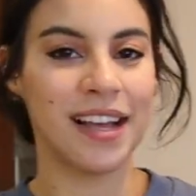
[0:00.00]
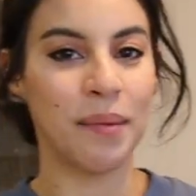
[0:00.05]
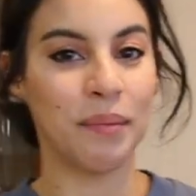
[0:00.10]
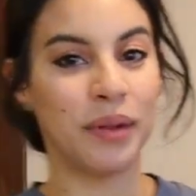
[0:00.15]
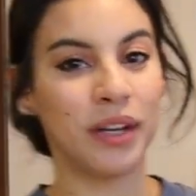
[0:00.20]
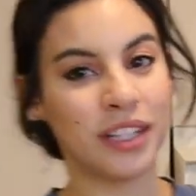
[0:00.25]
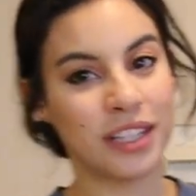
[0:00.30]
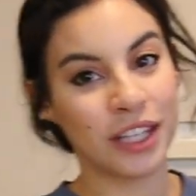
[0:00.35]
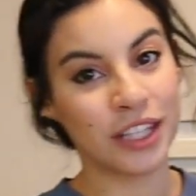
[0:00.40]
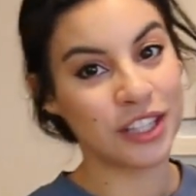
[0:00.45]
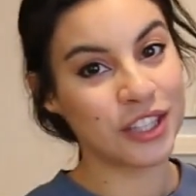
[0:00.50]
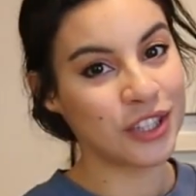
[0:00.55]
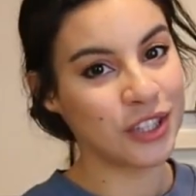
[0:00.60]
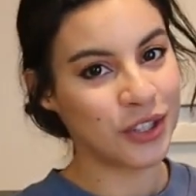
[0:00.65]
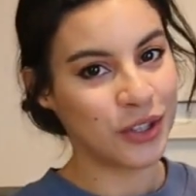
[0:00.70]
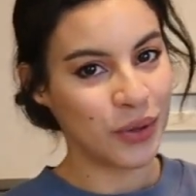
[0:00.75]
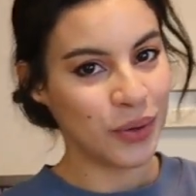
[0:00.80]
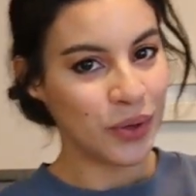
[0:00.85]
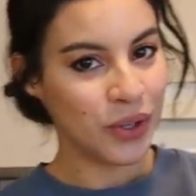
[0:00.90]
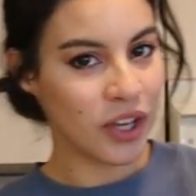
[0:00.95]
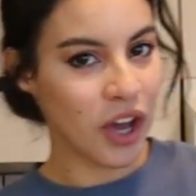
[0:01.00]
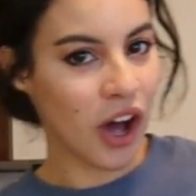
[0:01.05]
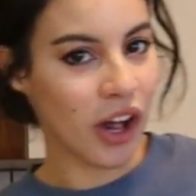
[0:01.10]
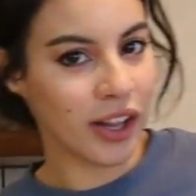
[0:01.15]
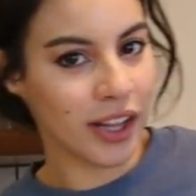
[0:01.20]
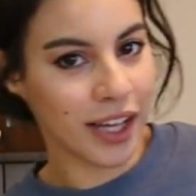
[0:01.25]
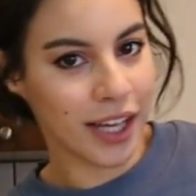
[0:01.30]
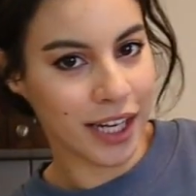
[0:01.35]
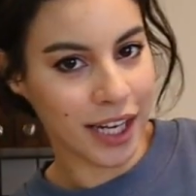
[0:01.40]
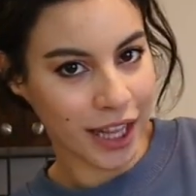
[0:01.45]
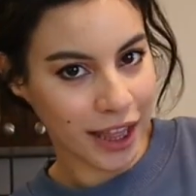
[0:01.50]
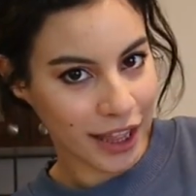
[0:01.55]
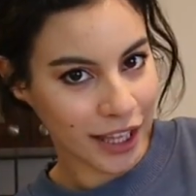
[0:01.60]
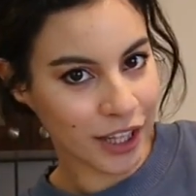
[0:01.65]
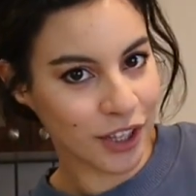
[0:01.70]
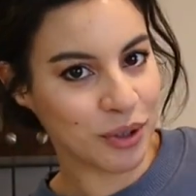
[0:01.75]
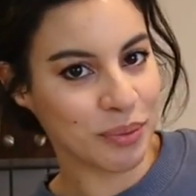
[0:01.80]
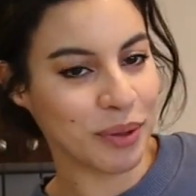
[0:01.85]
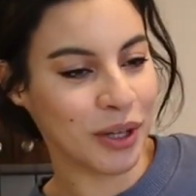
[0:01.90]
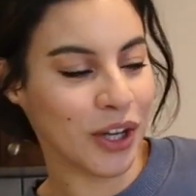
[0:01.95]
I'm gonna scoot y'all in a
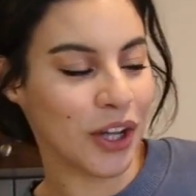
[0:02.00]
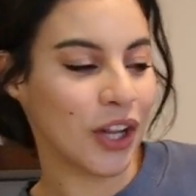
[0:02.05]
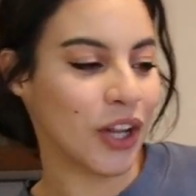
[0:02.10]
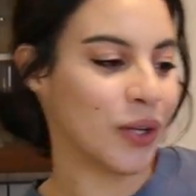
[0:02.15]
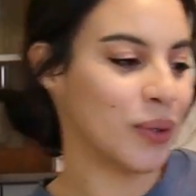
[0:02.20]
little bit